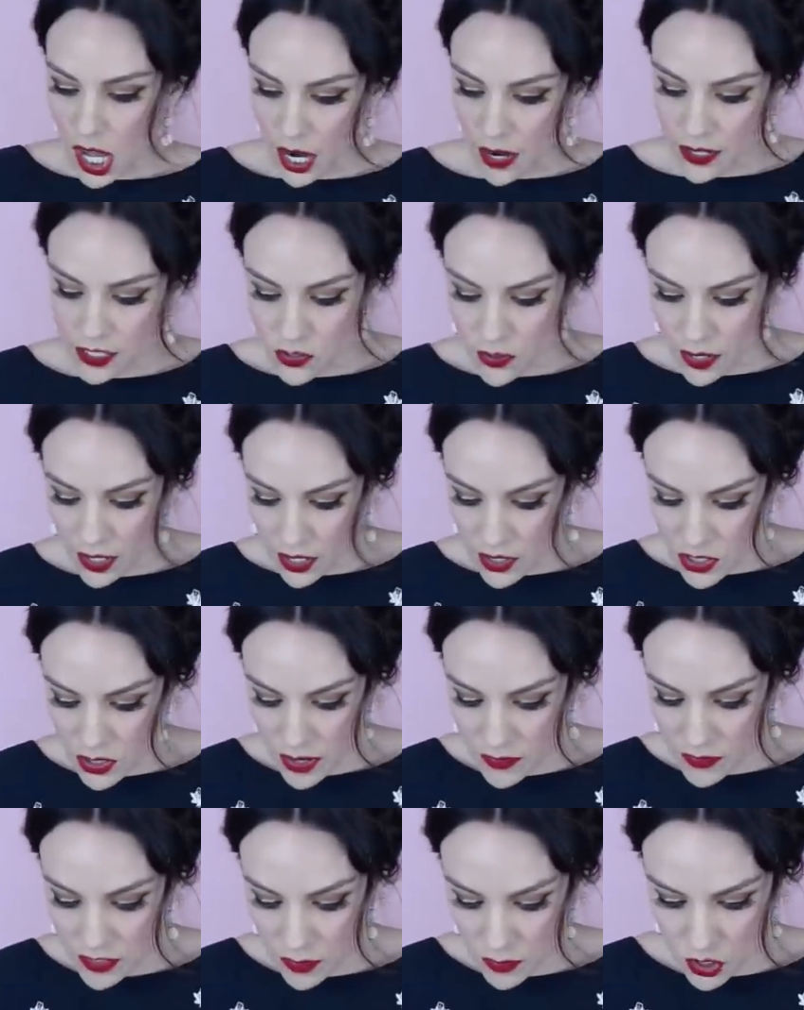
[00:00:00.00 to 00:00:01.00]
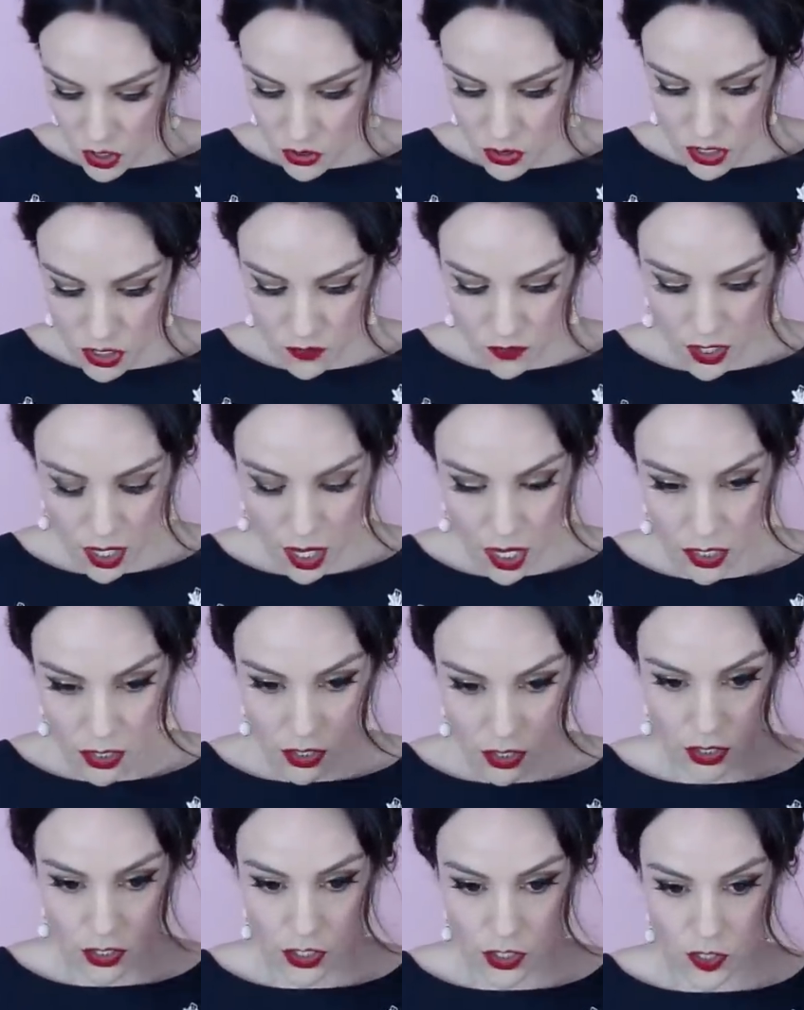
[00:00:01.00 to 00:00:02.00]
All right, so I also have some Dose of
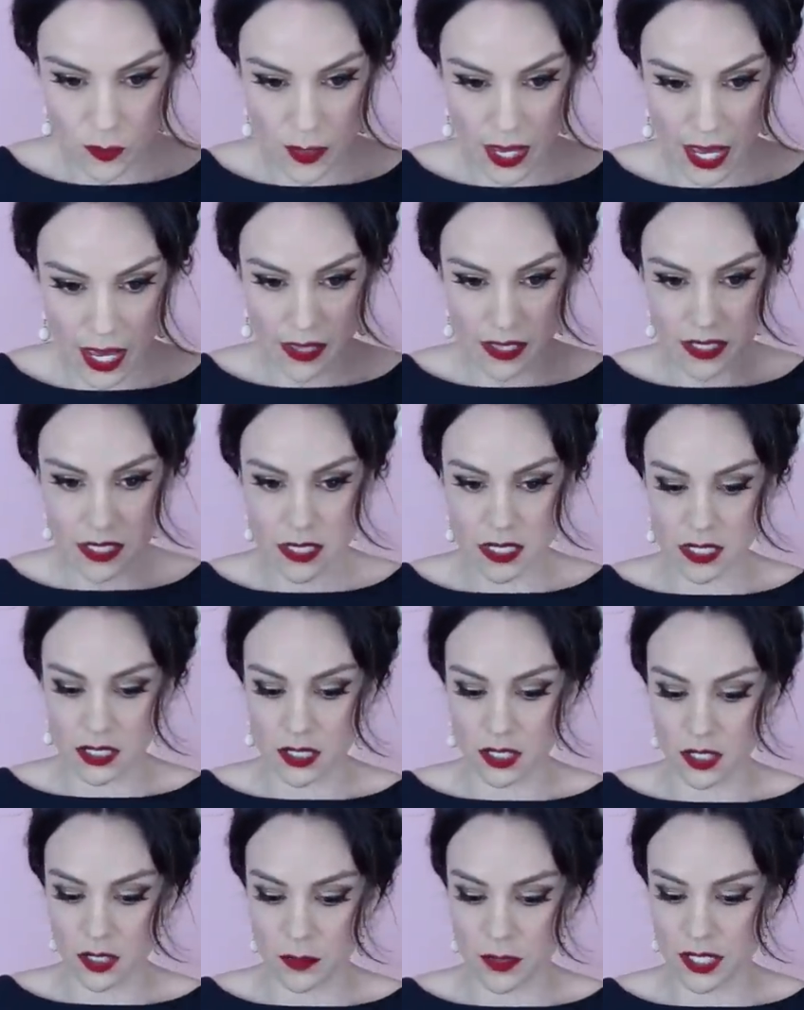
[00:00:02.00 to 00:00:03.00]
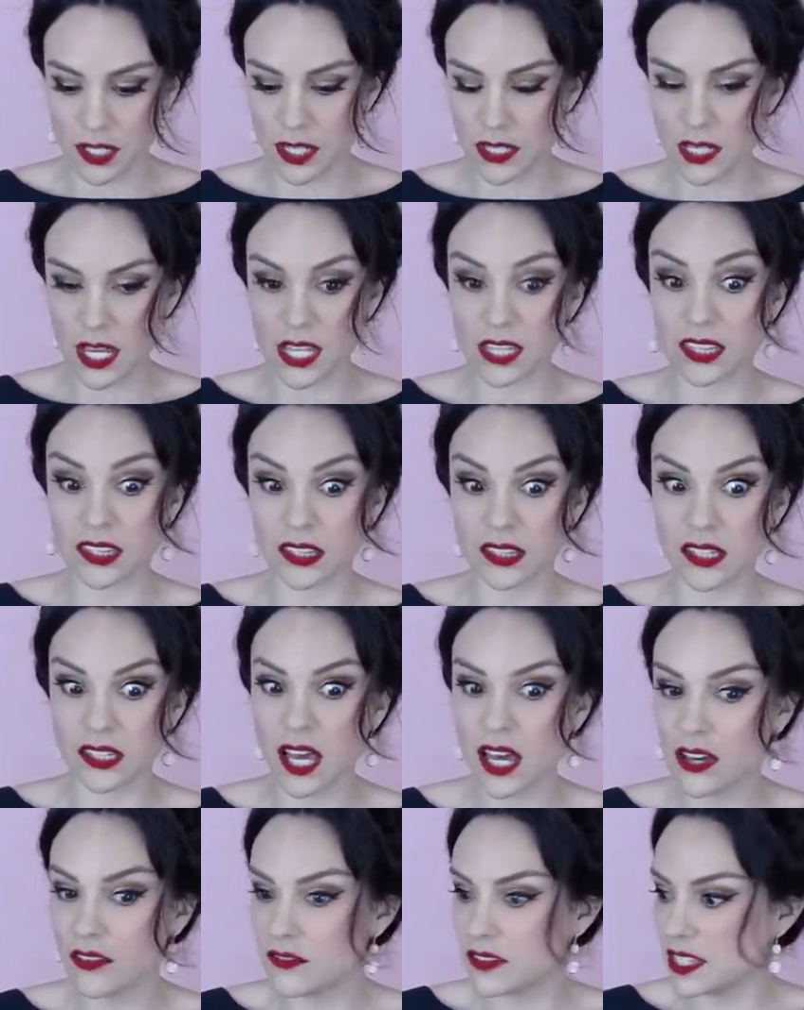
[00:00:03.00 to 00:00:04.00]
Colors palettes here because I
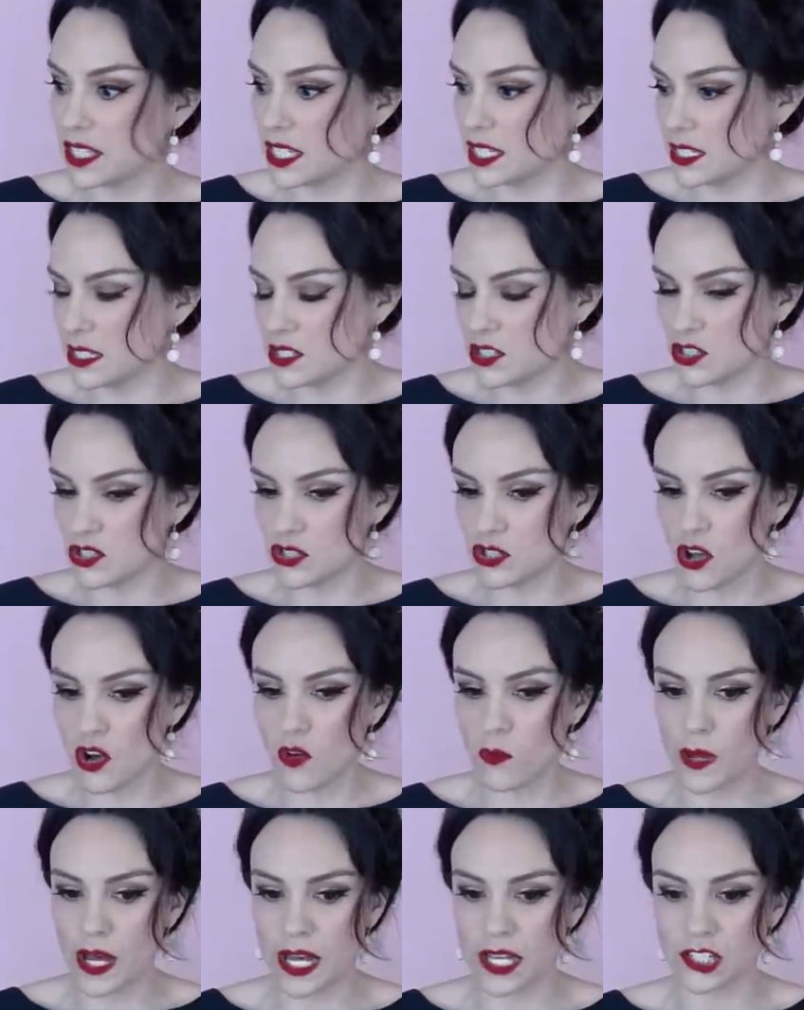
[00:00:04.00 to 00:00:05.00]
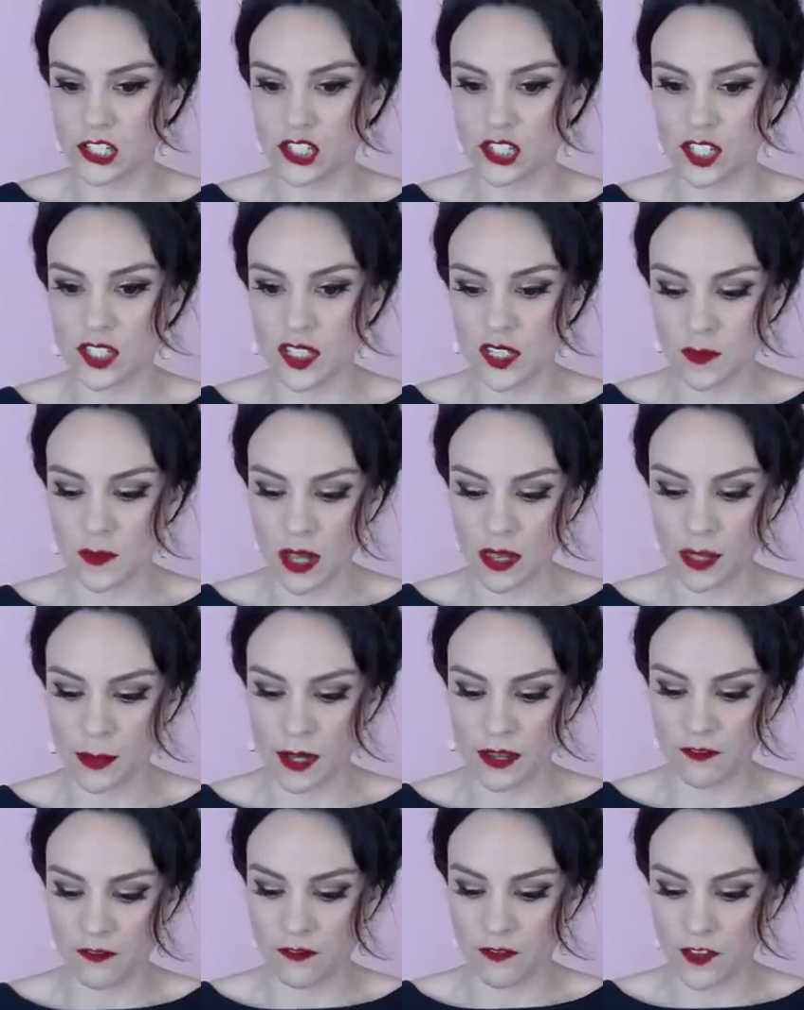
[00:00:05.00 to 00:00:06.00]
love these so much. This is probably
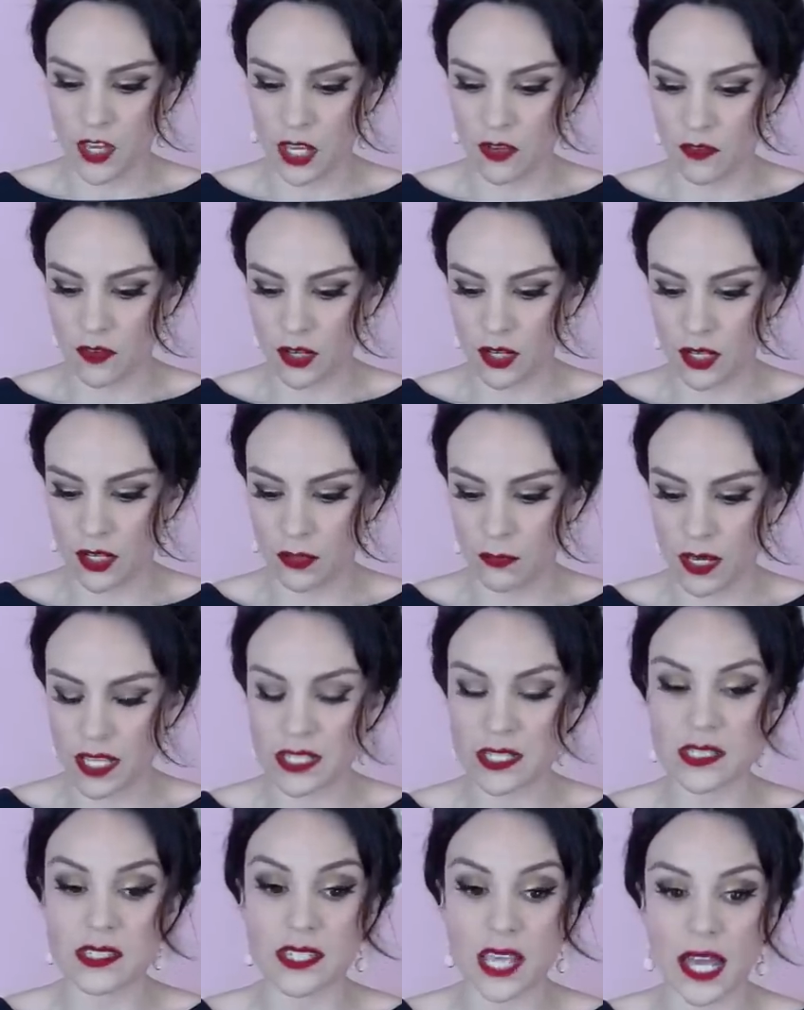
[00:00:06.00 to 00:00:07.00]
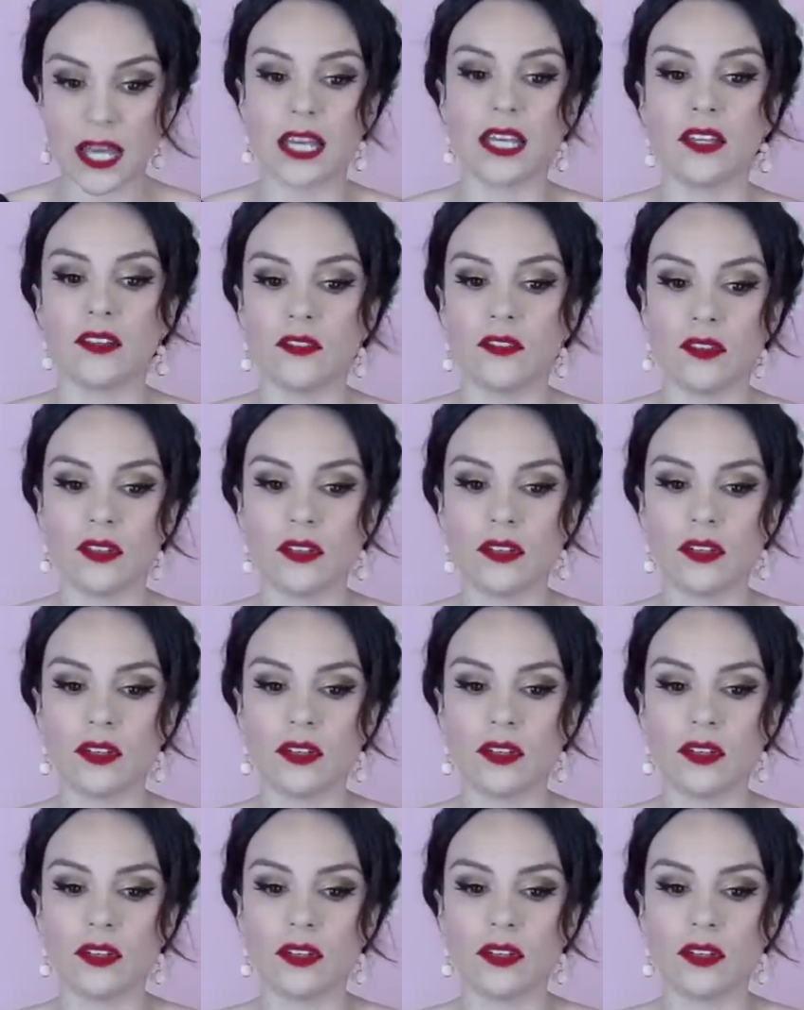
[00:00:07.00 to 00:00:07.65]
my favorite, my second.